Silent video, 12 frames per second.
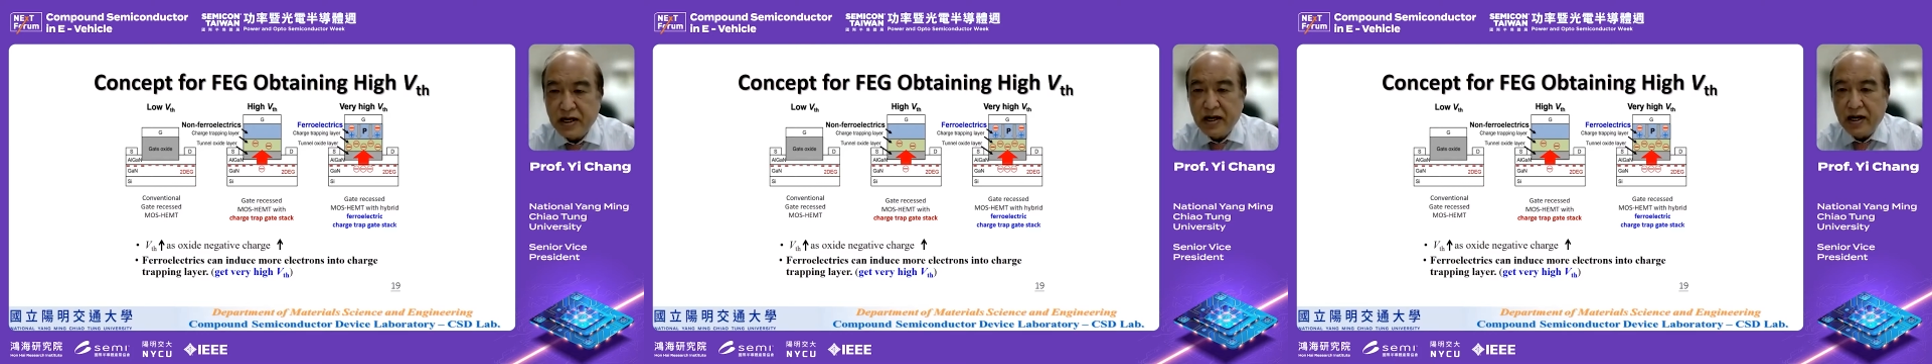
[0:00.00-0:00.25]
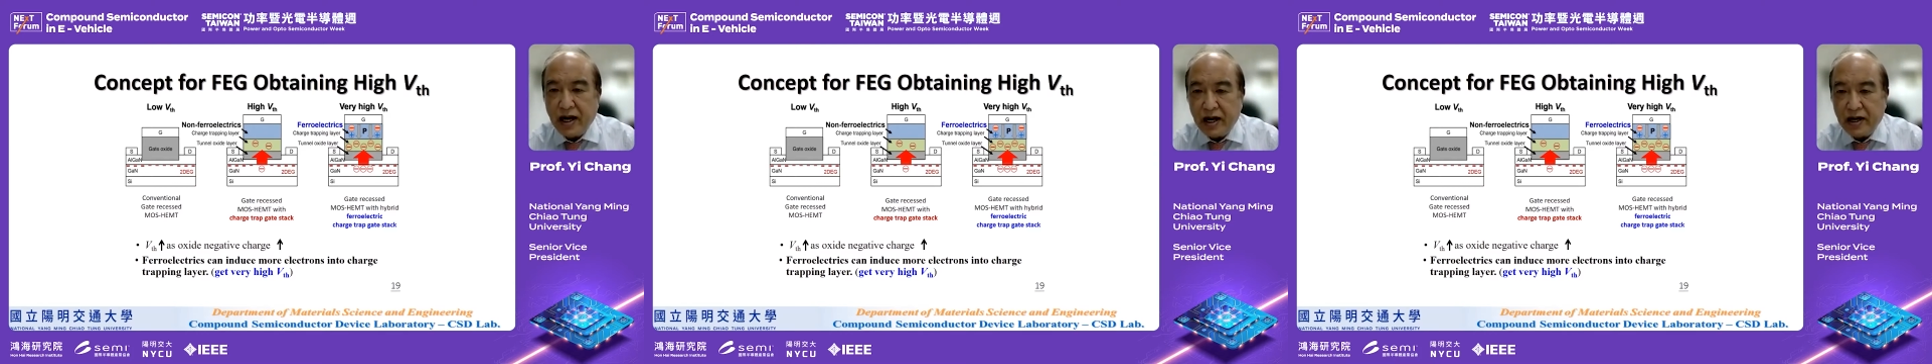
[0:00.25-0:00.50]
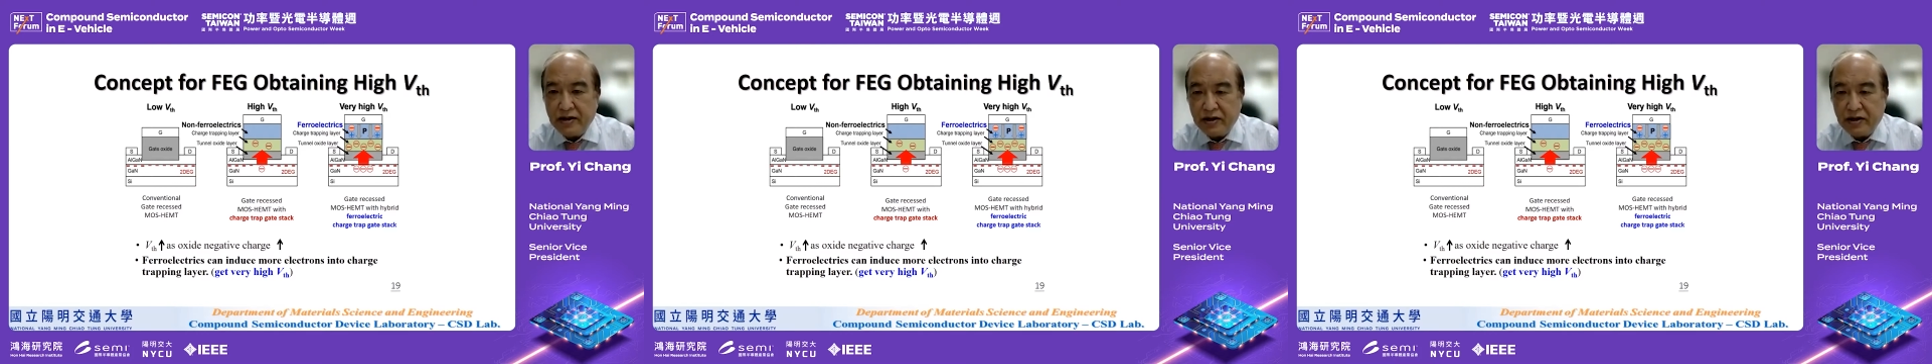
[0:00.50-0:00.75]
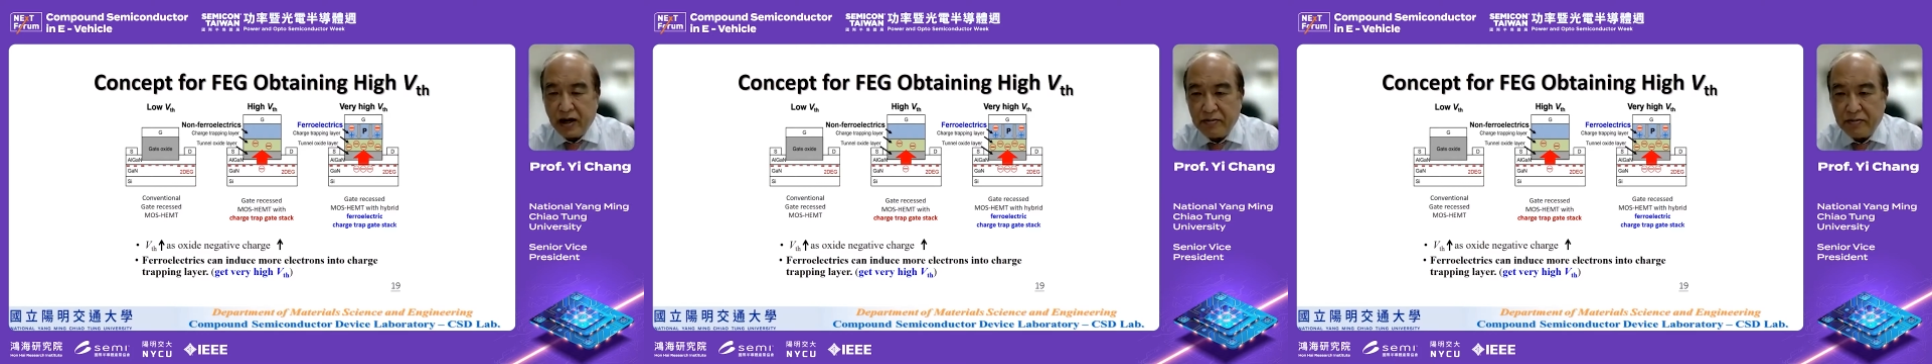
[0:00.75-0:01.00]
and
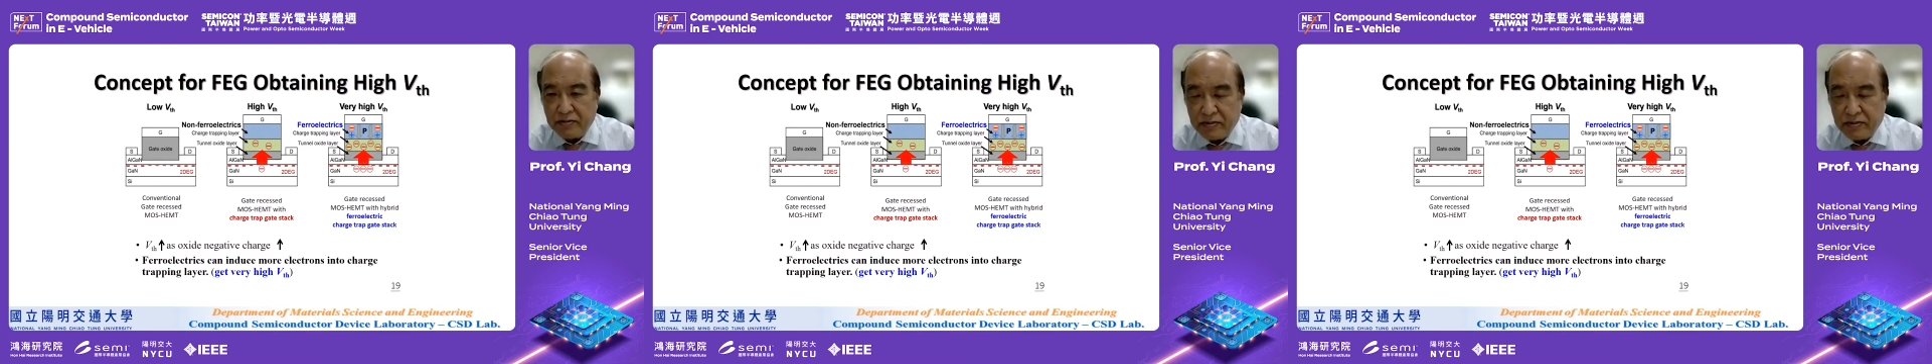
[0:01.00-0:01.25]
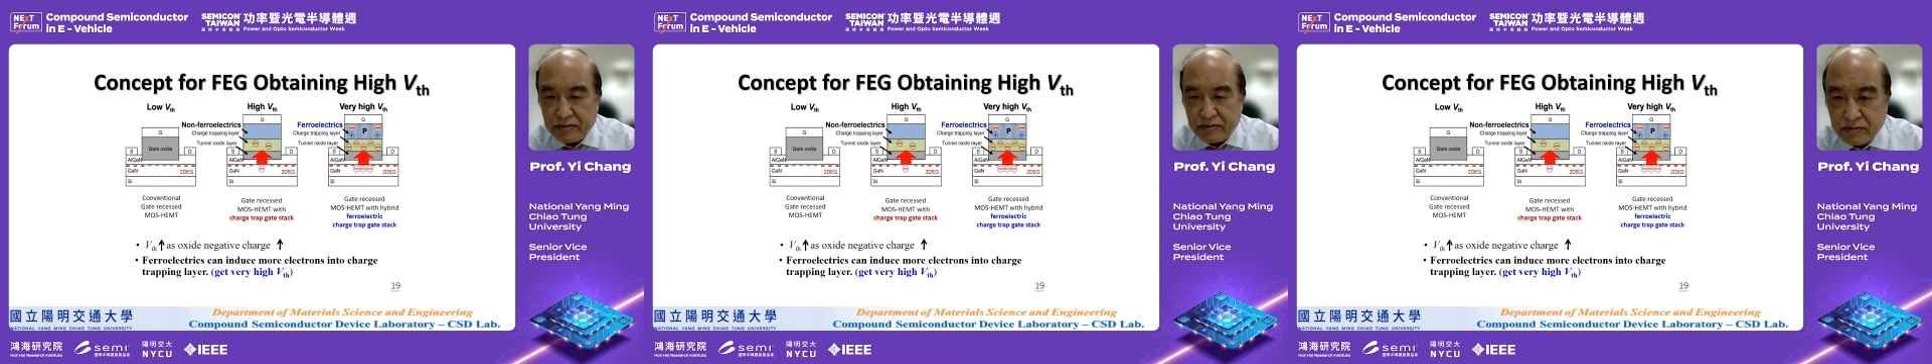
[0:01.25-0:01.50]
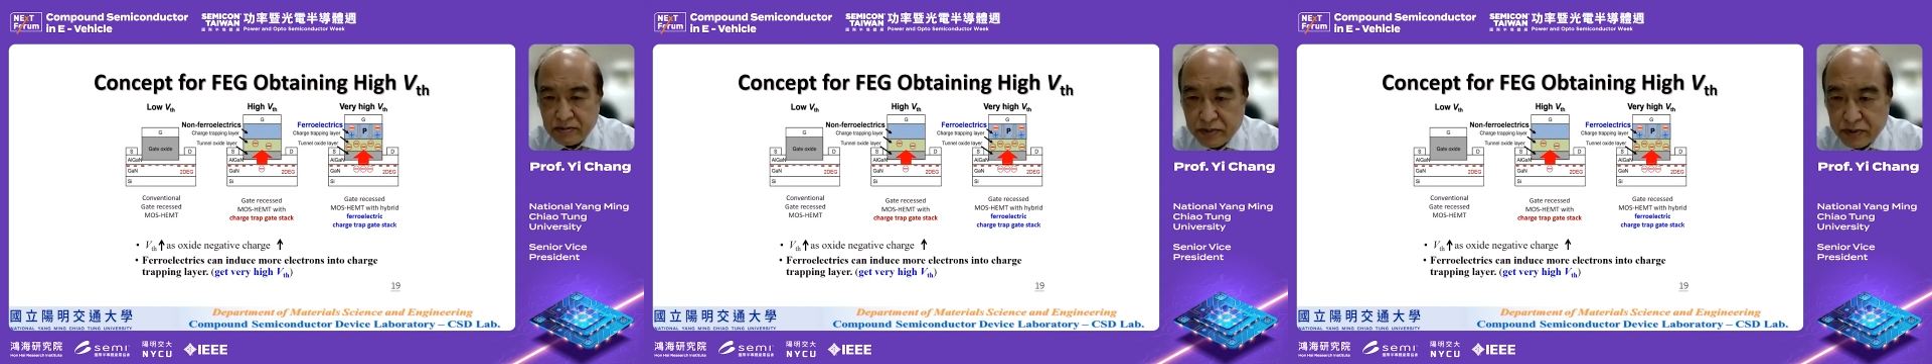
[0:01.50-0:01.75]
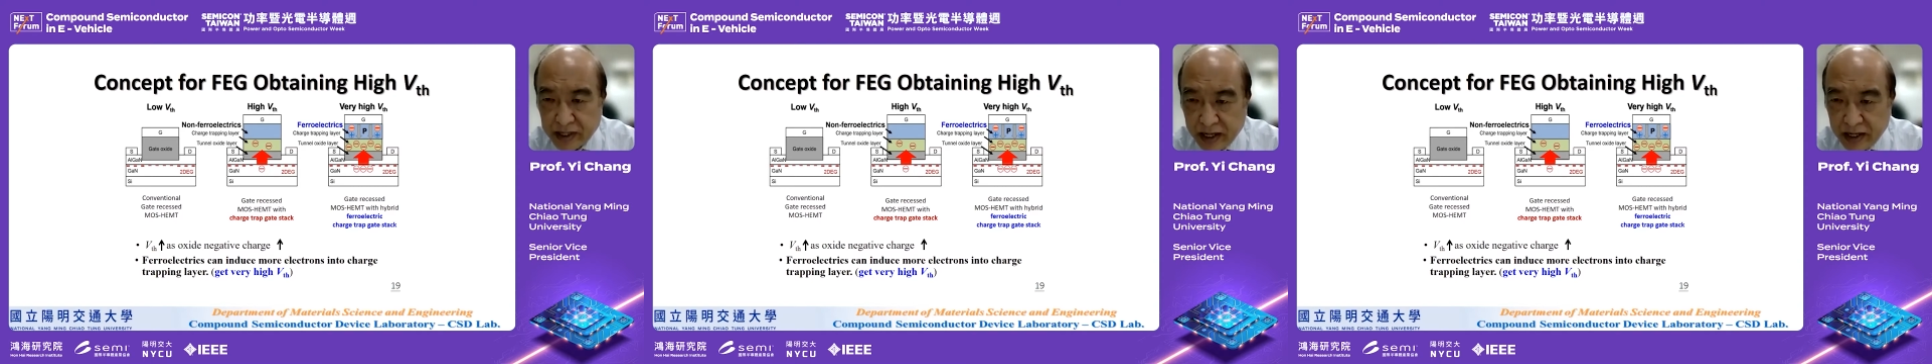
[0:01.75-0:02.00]
I'm
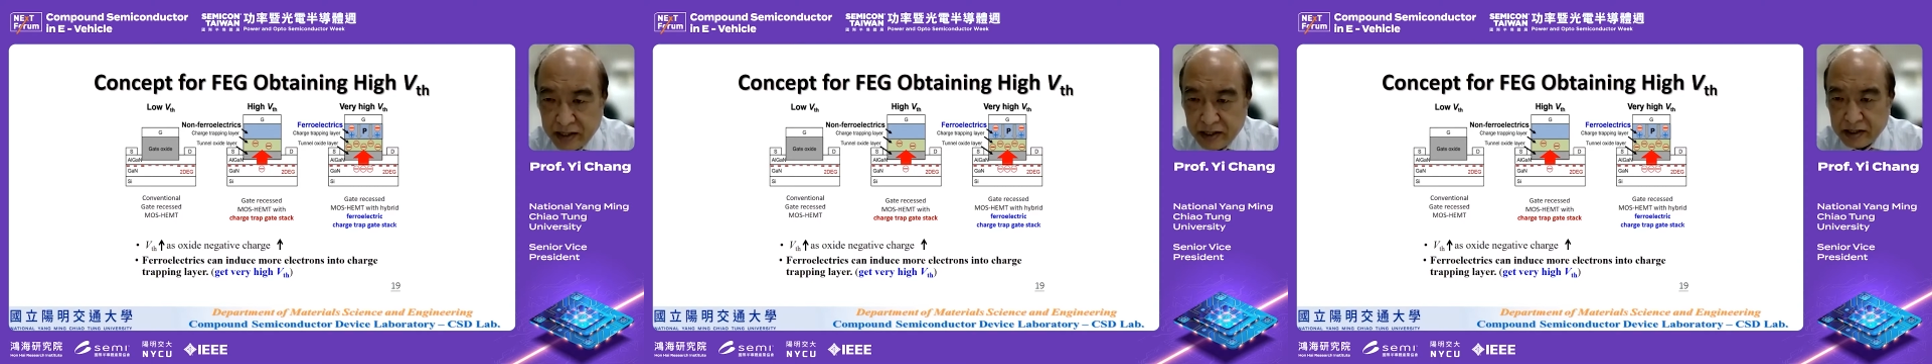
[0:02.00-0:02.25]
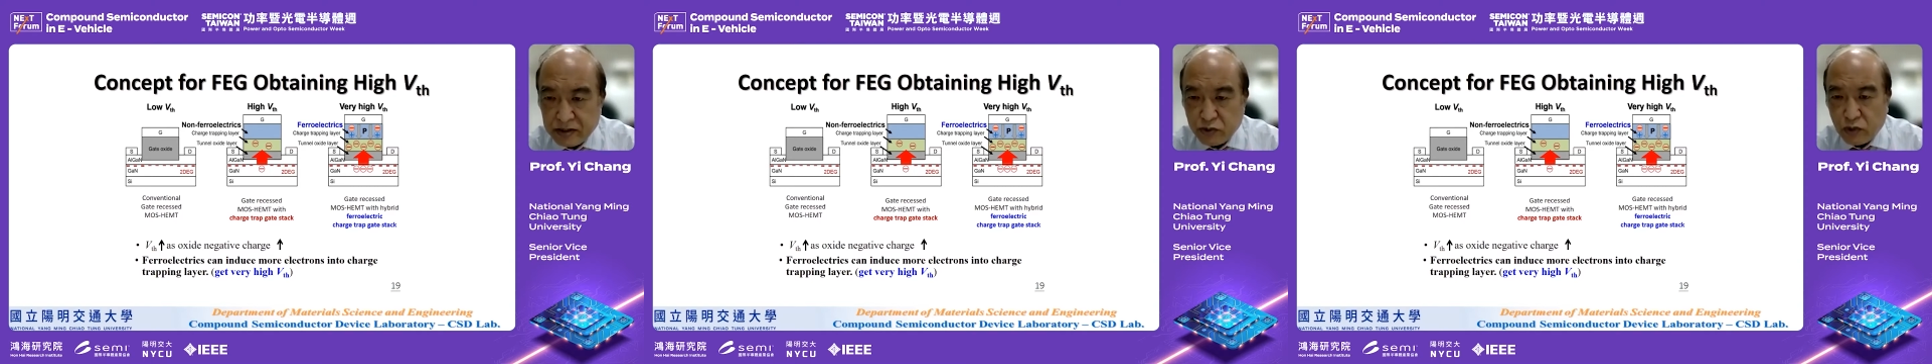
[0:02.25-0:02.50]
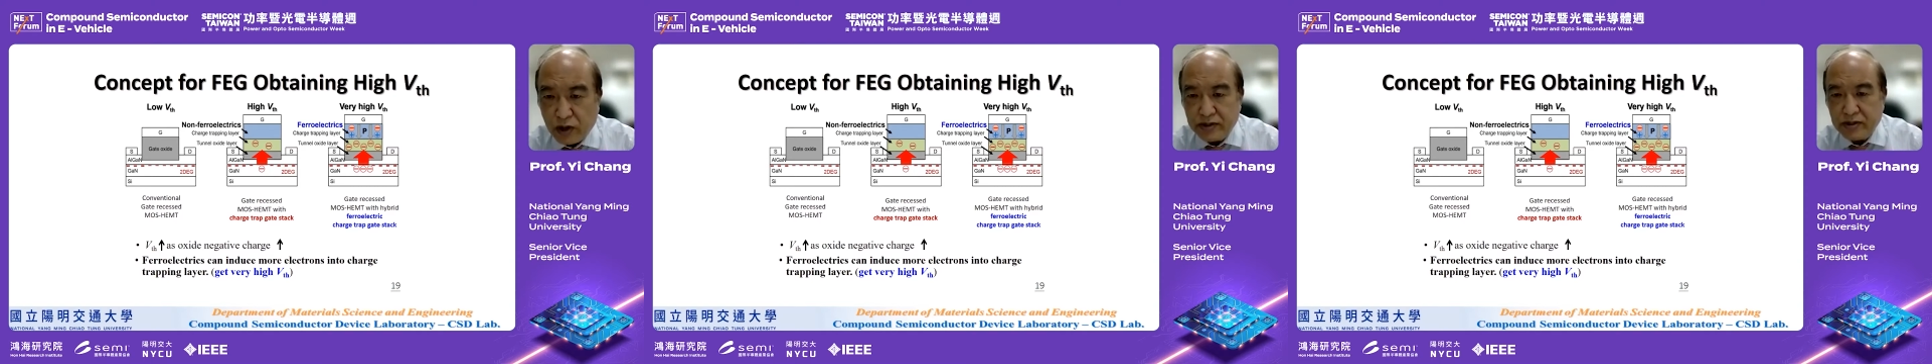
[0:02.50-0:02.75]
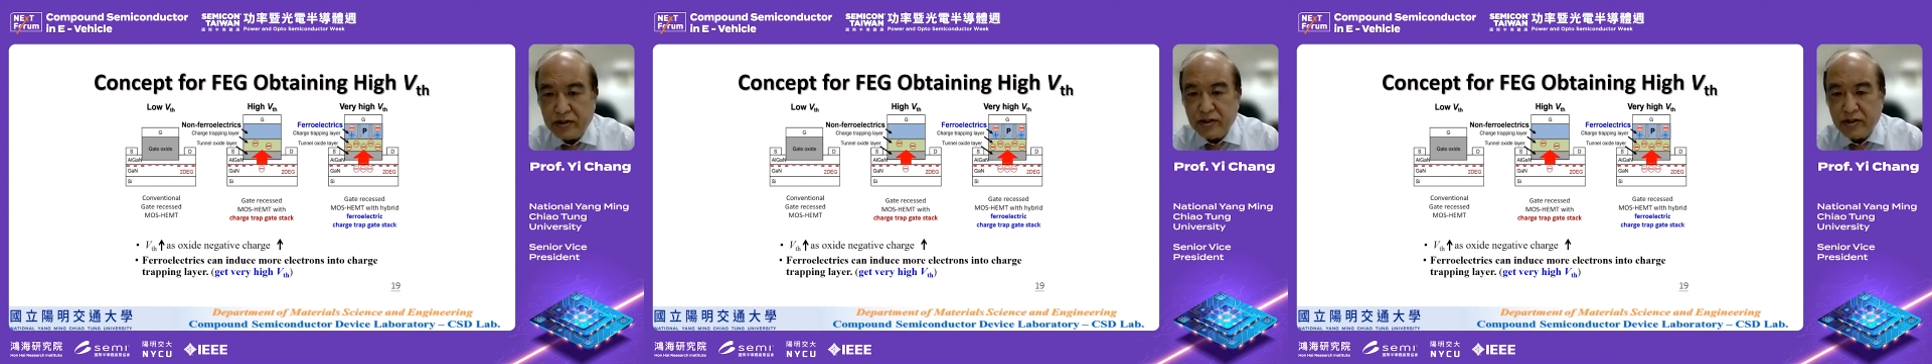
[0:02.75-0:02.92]
presenting this one